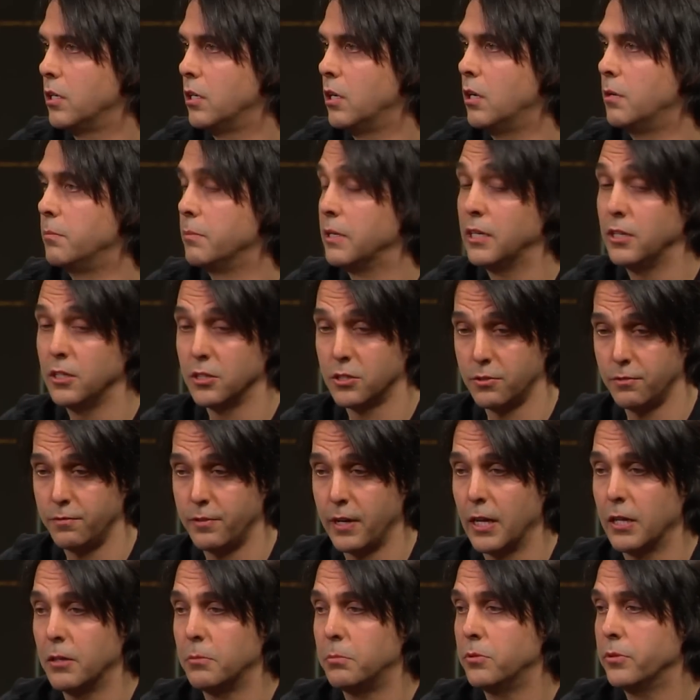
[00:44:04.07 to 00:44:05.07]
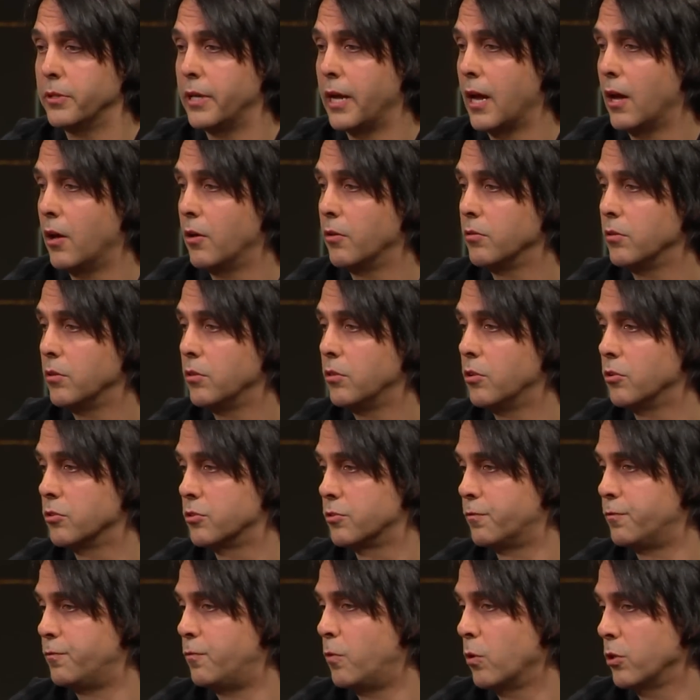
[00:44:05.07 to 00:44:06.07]
Um, it is available now.
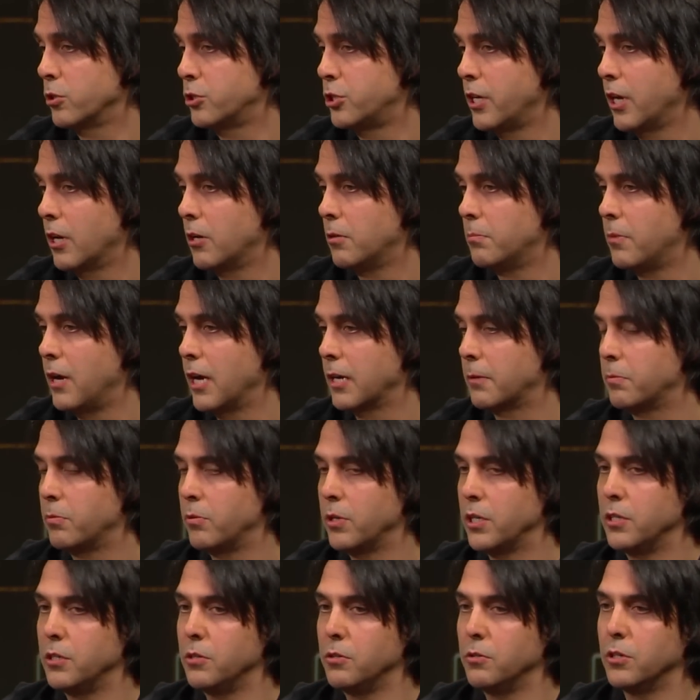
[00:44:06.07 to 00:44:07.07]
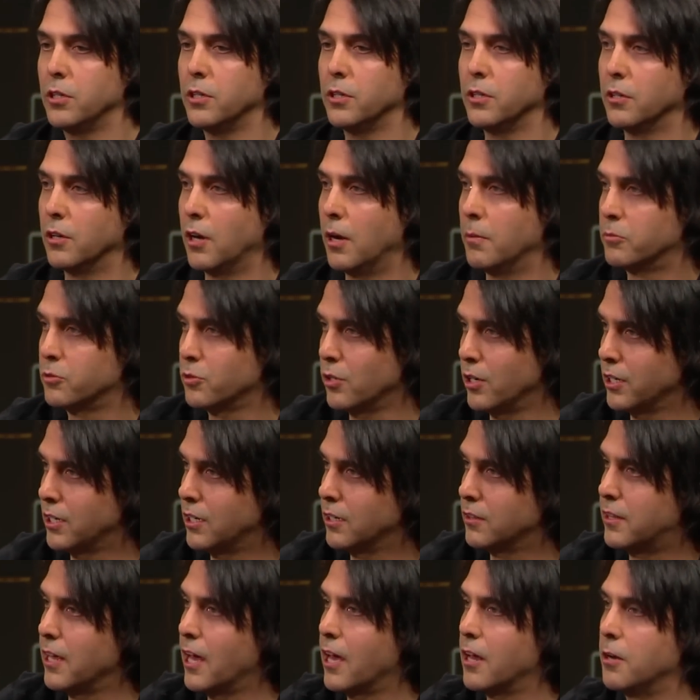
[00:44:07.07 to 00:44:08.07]
There's a four-channel mic pre unit. I'm trying to
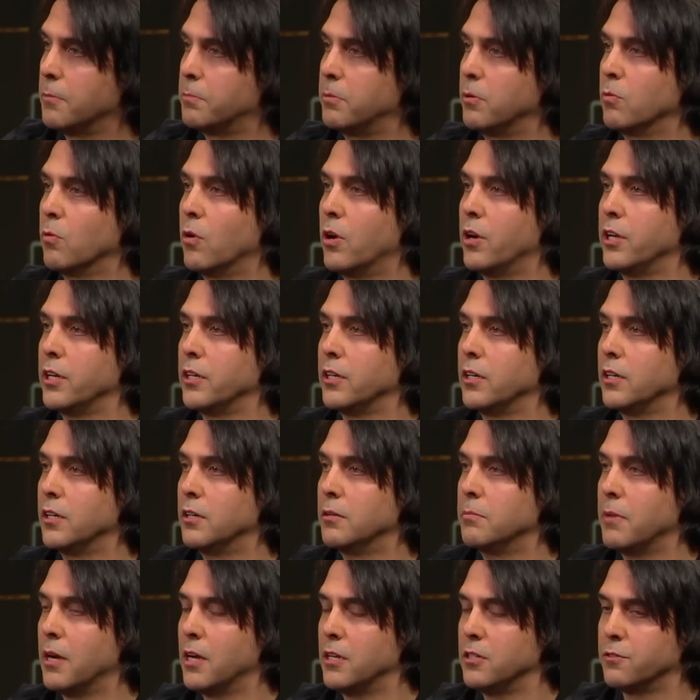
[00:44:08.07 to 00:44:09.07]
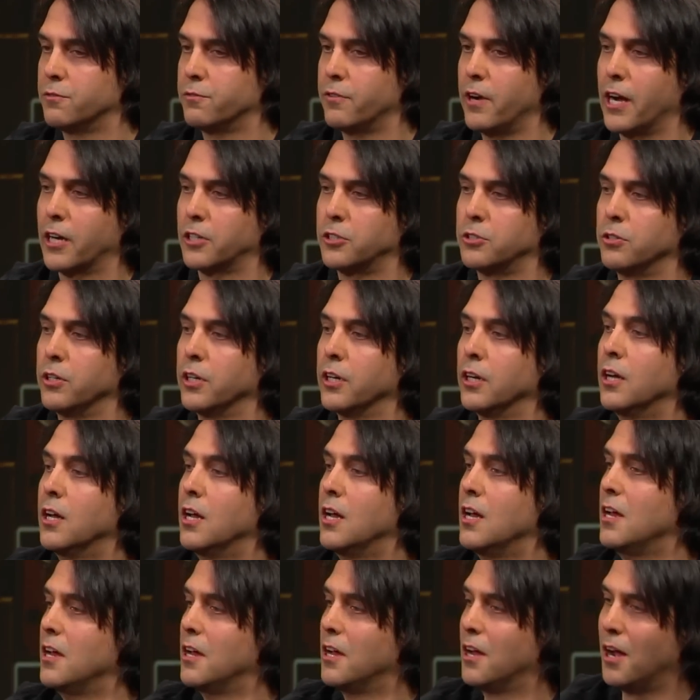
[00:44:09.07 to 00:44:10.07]
get that up and running in manufacturing.
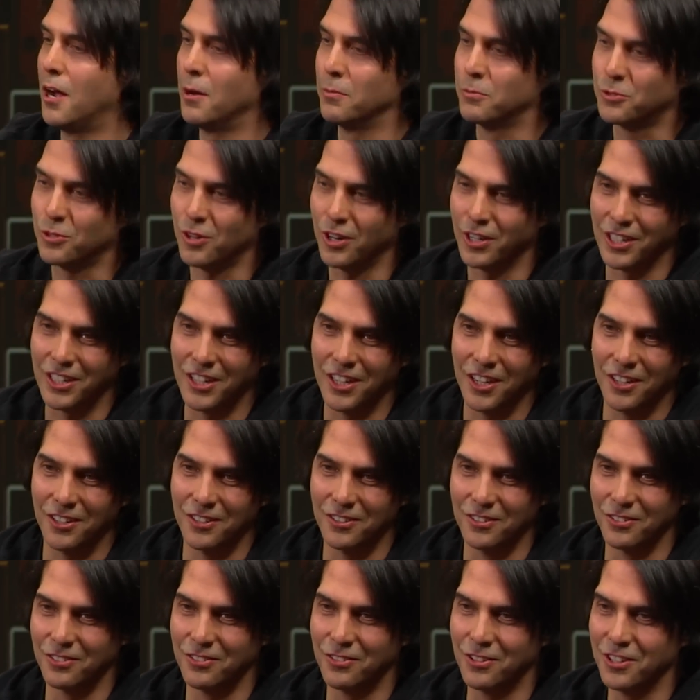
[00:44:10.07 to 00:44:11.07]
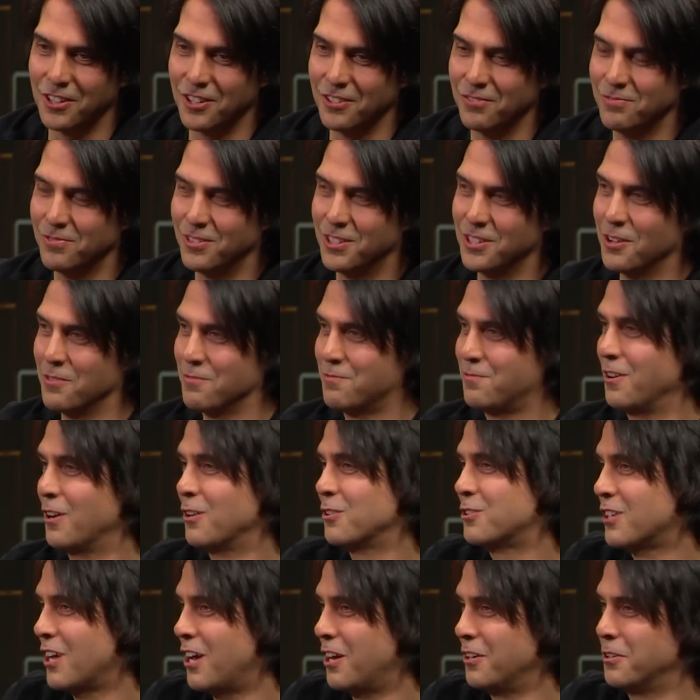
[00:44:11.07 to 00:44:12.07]
I'm trying to get the, the
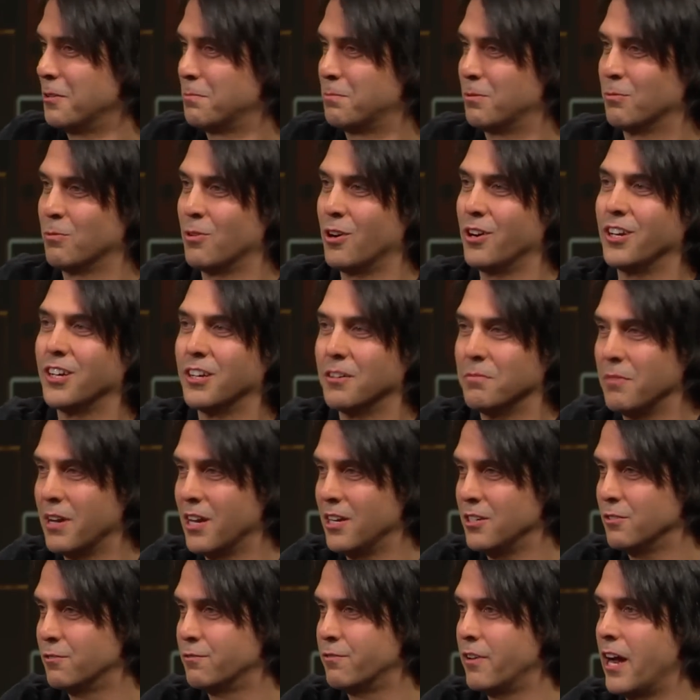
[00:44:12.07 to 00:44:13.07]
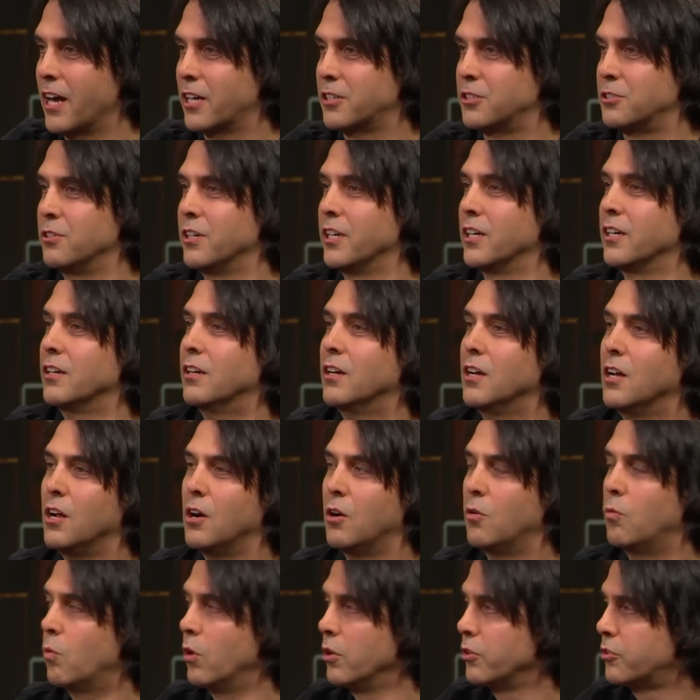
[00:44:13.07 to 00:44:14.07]
Unfairchild up and running in manufacturing. Yeah.
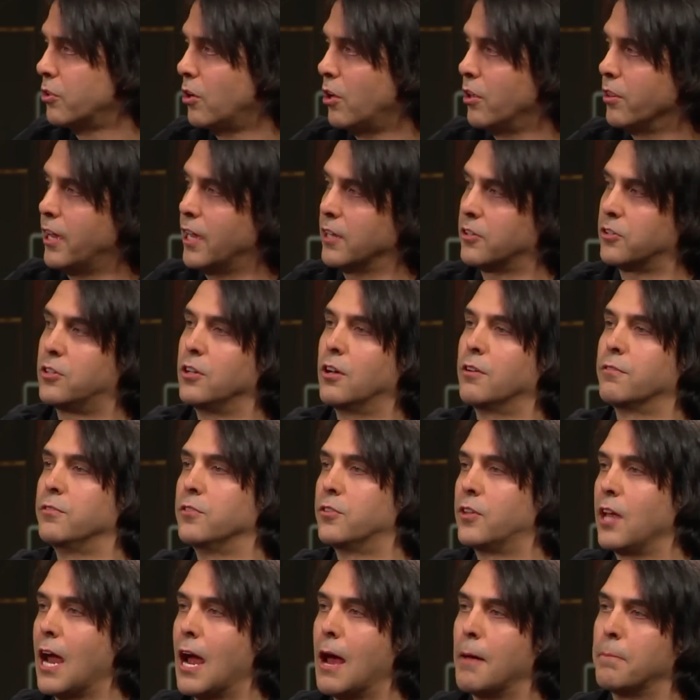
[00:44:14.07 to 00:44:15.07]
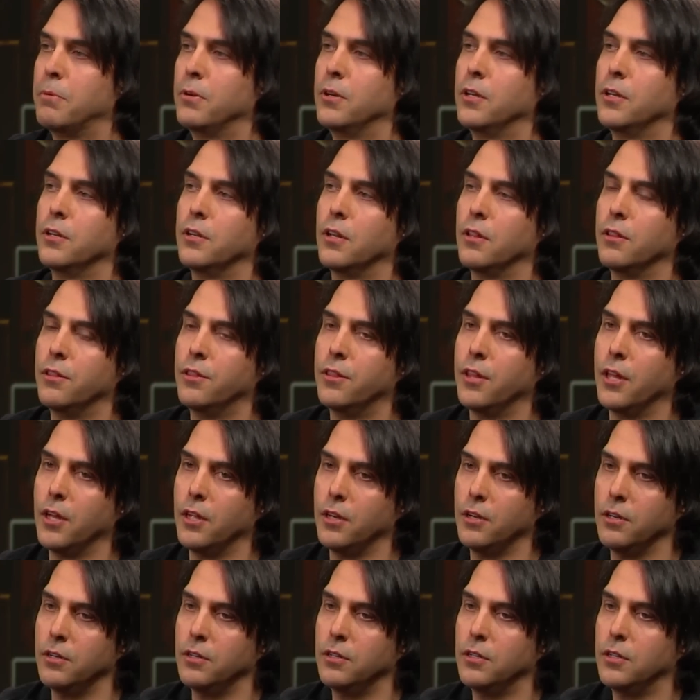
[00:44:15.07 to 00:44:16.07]
Once all that stuff is happening,
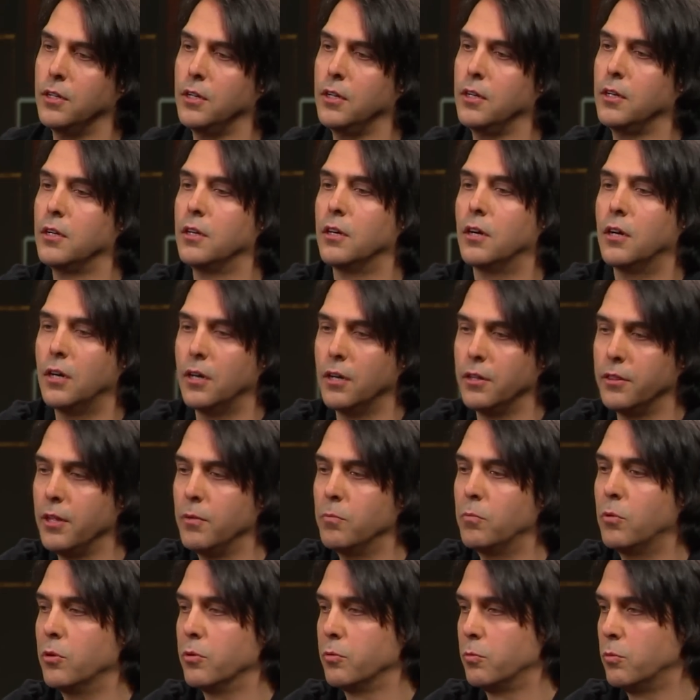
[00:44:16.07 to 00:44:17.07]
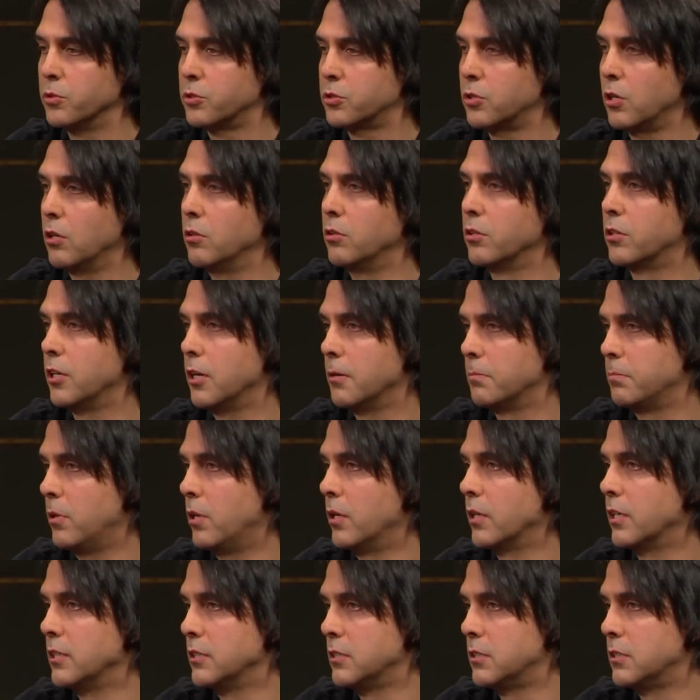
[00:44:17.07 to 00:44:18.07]
then uh, then we'll, we'll start looking at plug-in